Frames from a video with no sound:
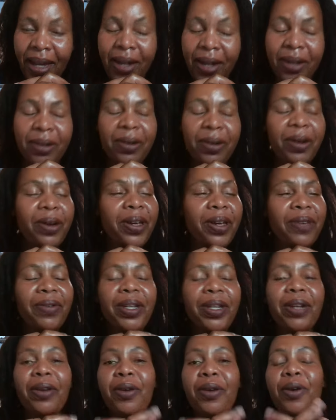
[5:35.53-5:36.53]
And a
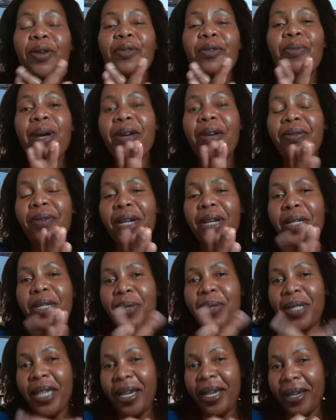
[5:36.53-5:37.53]
lot of my
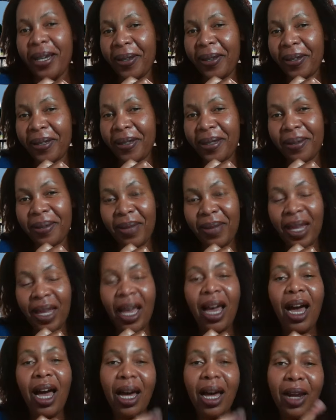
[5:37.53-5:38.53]
friends were saying this.
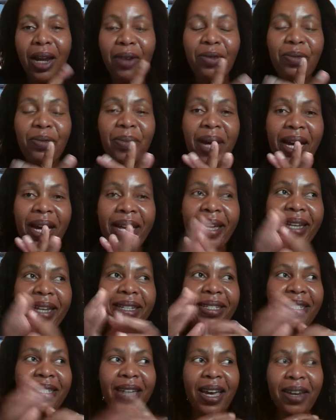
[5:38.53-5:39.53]
Out of
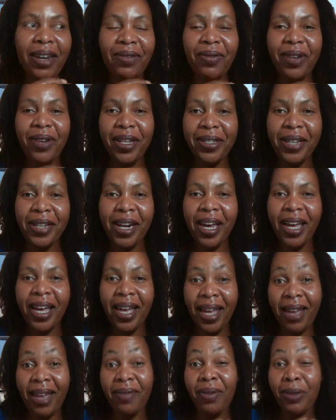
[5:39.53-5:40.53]
my 10 friends that I
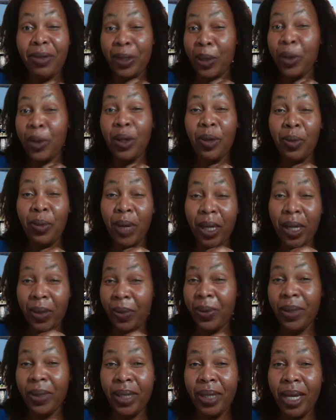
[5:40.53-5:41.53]
have, there's only one
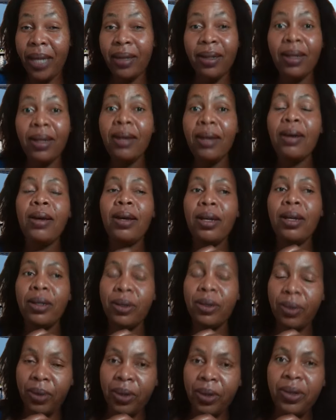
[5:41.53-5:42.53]
who said
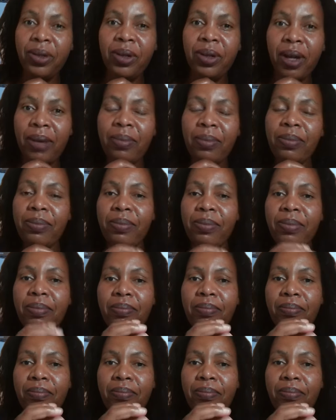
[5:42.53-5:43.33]
Donald Trump.